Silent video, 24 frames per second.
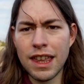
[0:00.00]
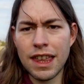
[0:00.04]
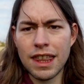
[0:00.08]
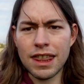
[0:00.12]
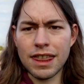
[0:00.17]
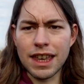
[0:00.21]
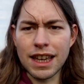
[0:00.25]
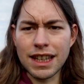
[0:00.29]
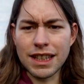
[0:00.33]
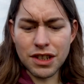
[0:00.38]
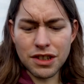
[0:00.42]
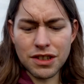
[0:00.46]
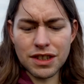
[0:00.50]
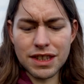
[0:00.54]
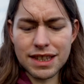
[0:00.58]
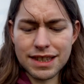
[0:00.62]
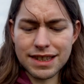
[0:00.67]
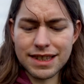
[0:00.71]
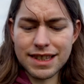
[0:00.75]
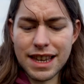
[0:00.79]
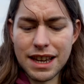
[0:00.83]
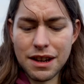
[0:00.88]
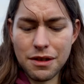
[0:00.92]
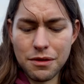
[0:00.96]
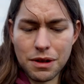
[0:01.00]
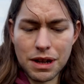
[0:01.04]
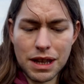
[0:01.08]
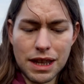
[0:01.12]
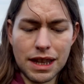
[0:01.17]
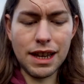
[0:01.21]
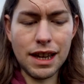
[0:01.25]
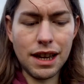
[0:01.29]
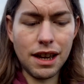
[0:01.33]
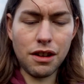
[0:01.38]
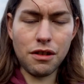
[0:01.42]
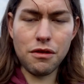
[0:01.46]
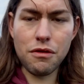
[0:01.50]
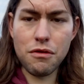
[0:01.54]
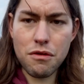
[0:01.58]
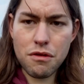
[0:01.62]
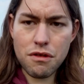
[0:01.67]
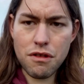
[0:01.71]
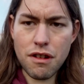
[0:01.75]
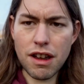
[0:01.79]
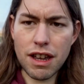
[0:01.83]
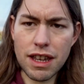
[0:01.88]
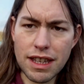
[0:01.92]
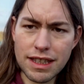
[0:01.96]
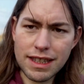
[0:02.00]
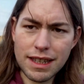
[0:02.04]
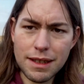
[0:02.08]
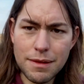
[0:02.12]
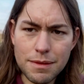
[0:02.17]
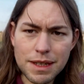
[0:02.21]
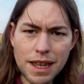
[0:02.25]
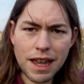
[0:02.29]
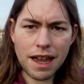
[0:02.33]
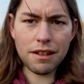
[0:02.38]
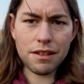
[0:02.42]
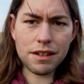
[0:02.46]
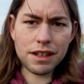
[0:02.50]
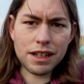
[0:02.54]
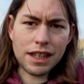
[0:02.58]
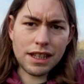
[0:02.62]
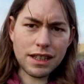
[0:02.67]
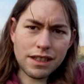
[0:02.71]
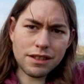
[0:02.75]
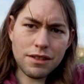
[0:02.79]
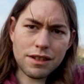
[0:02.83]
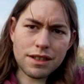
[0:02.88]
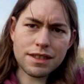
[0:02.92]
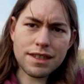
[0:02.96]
they do this thing where they go right deep down and they do a